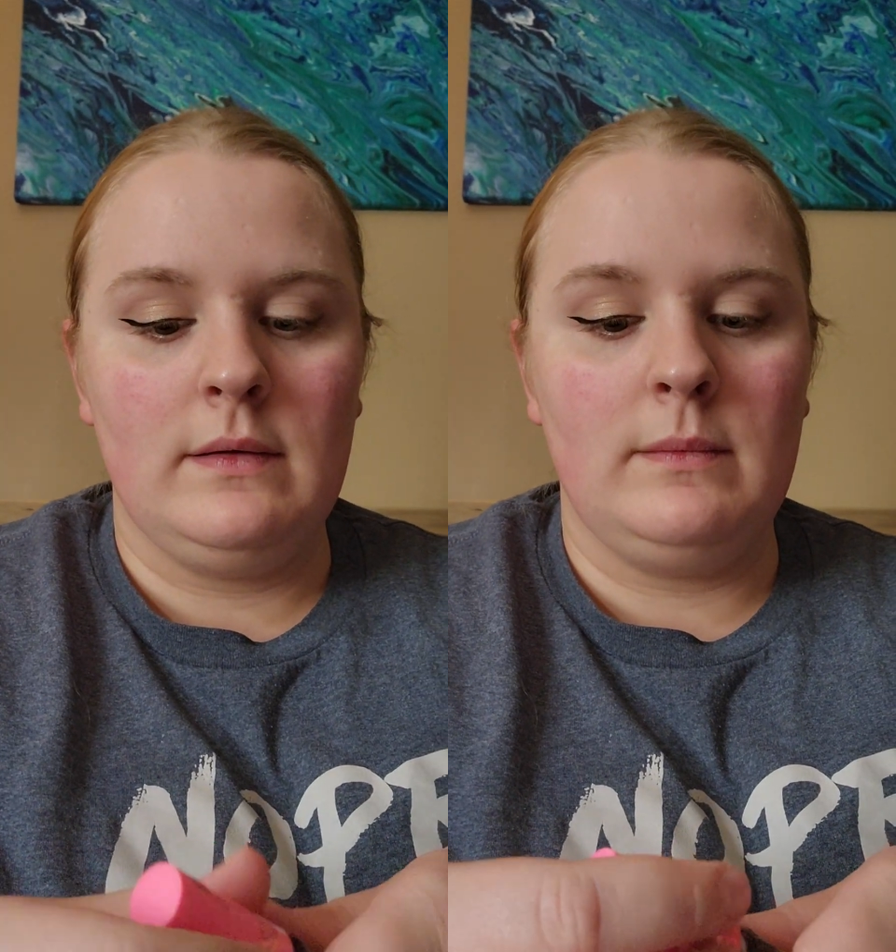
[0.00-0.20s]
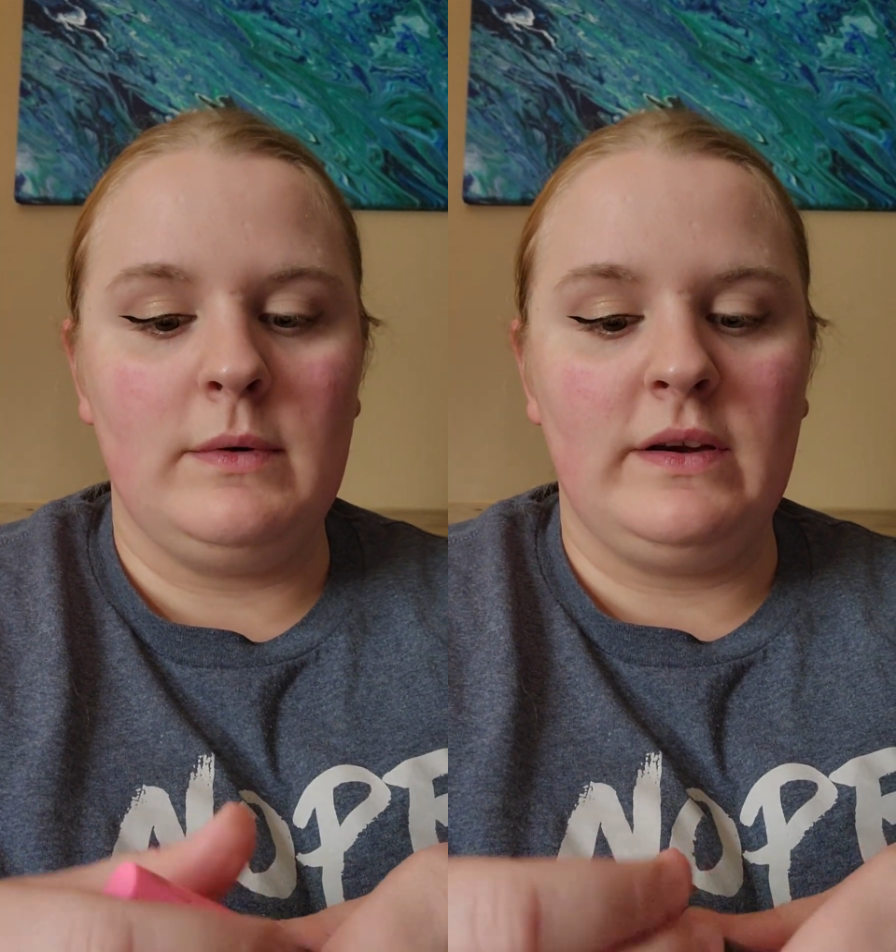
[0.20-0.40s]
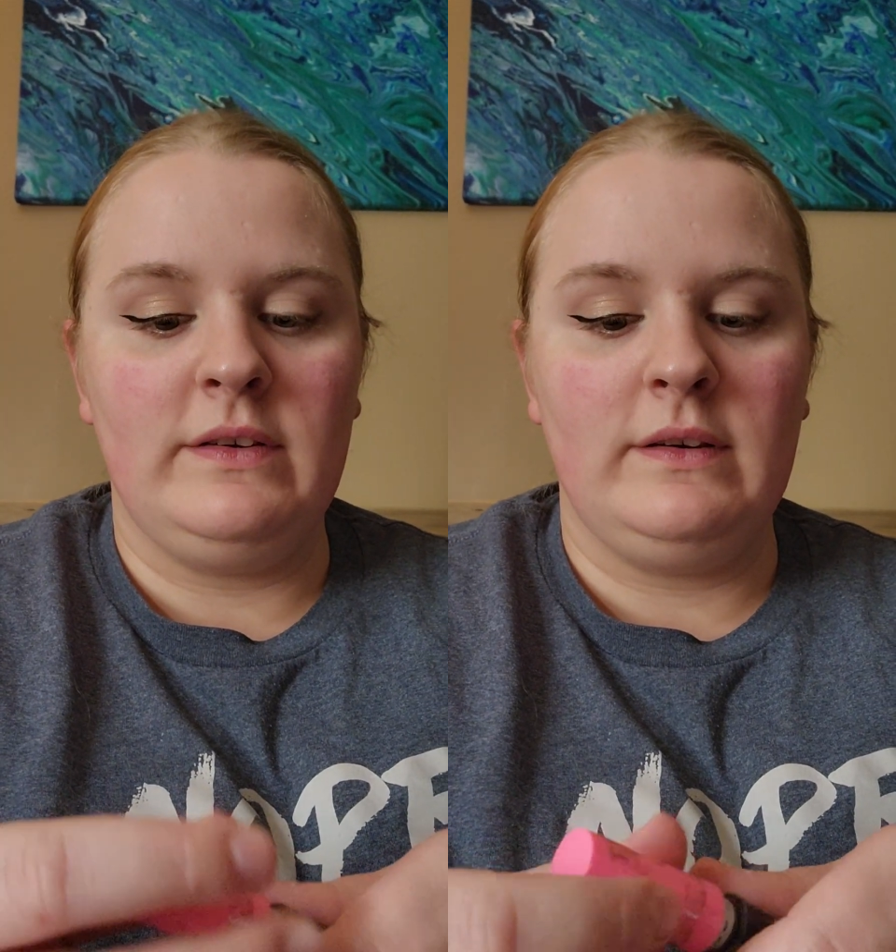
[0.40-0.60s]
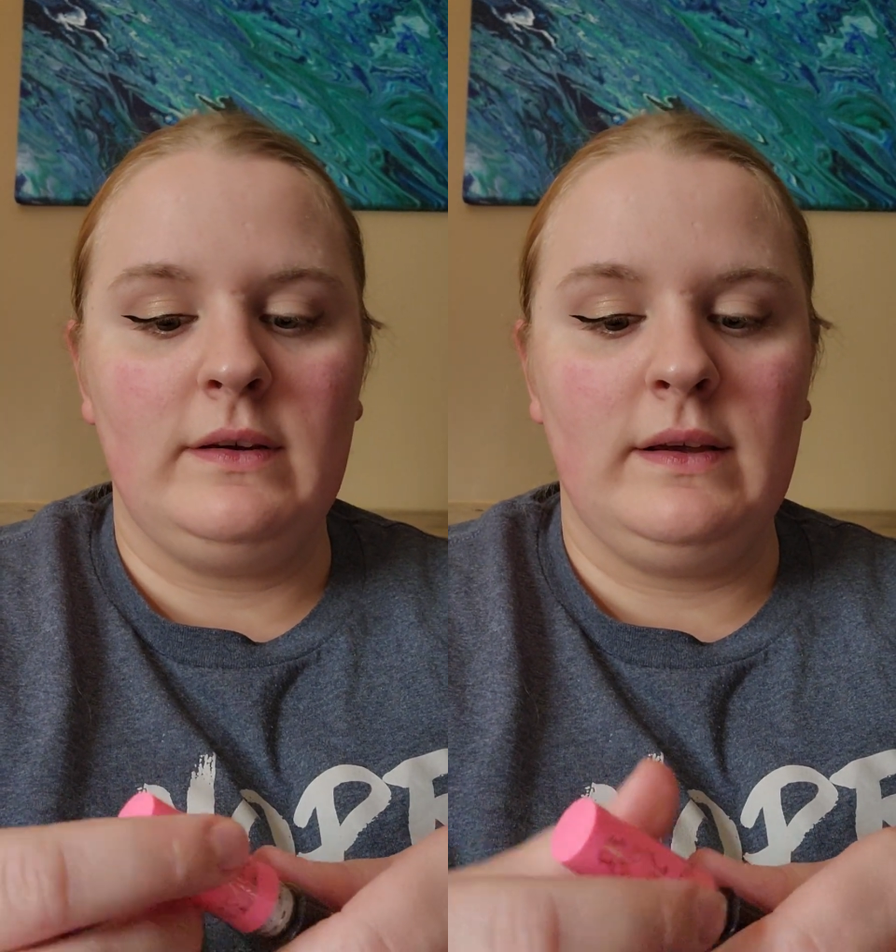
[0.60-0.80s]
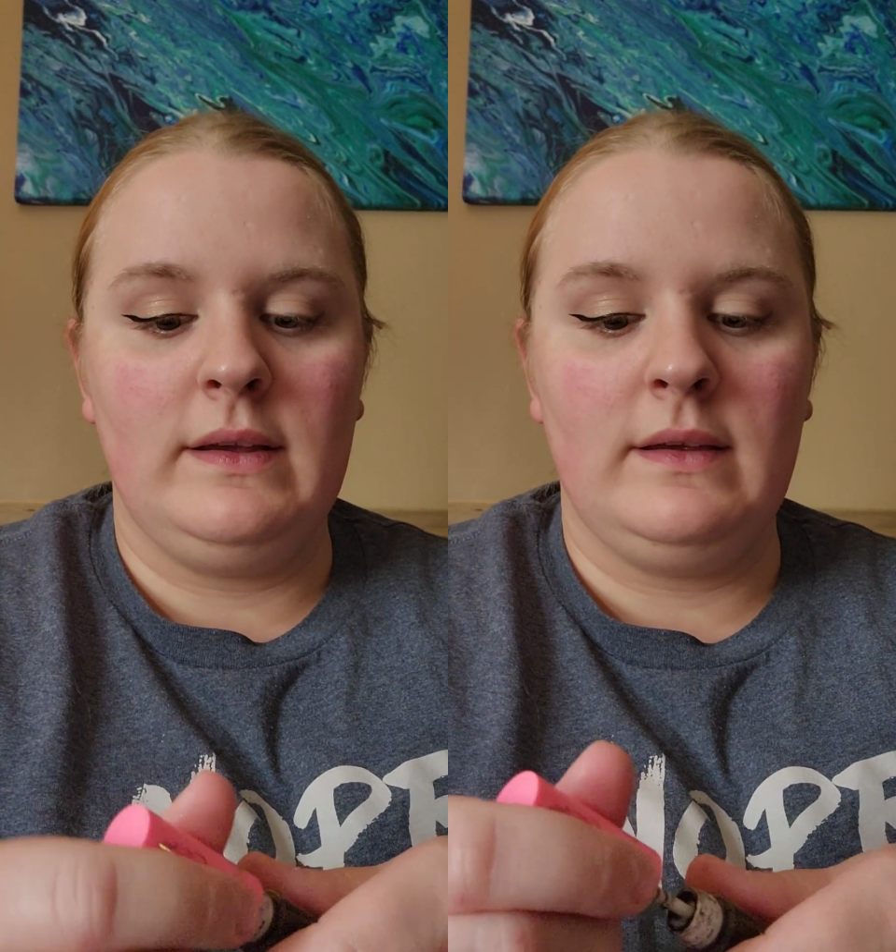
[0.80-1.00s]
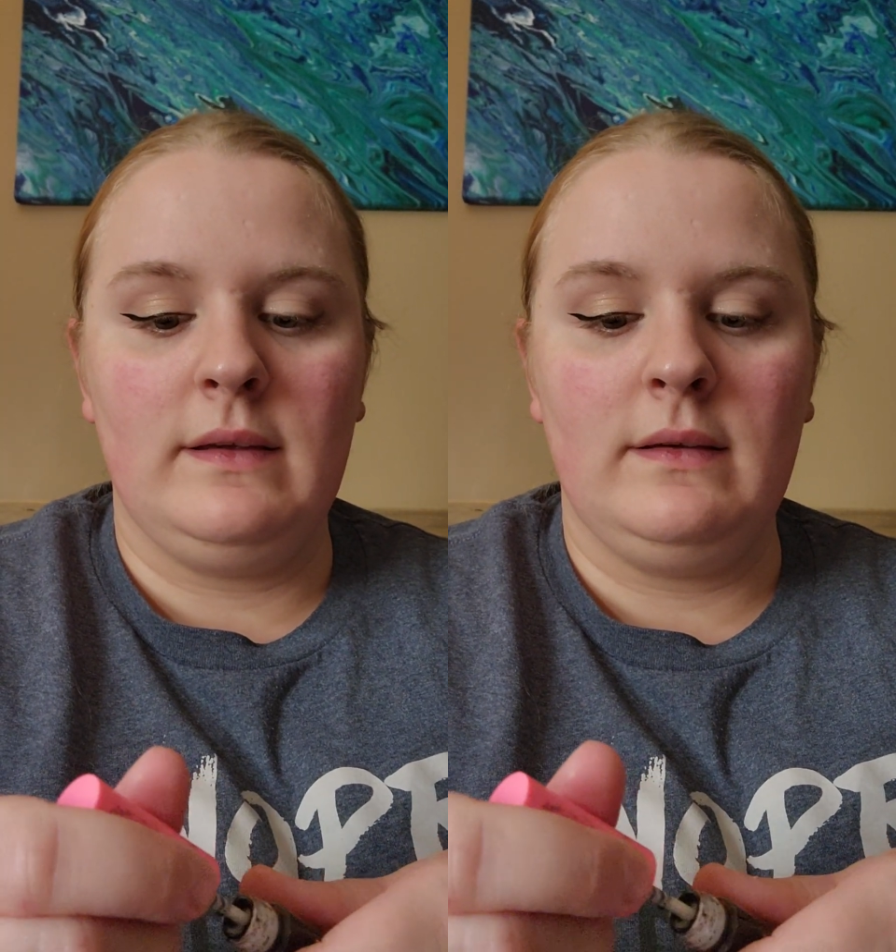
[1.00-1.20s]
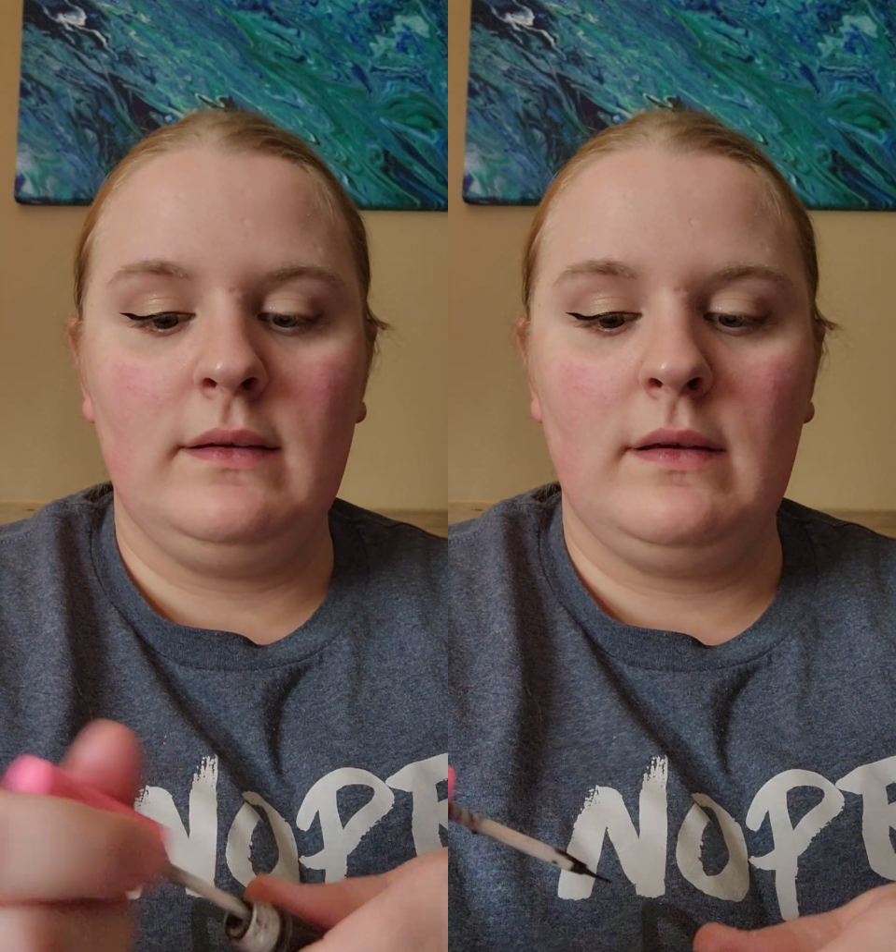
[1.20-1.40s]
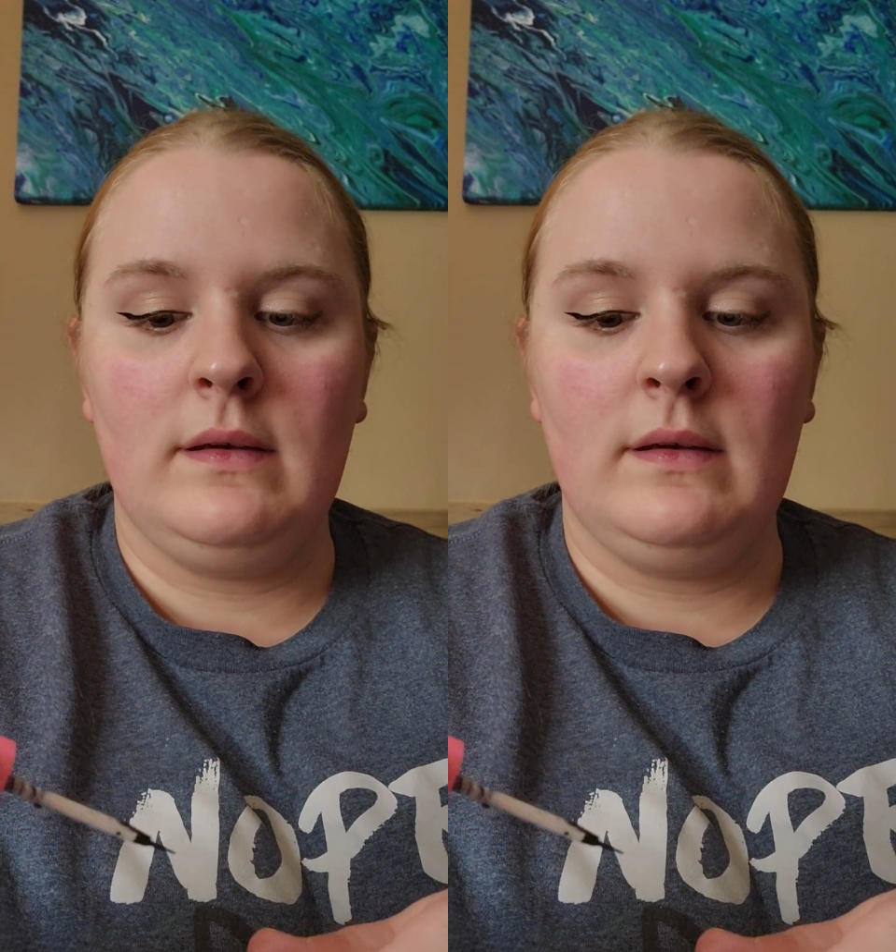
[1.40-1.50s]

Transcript: Brush is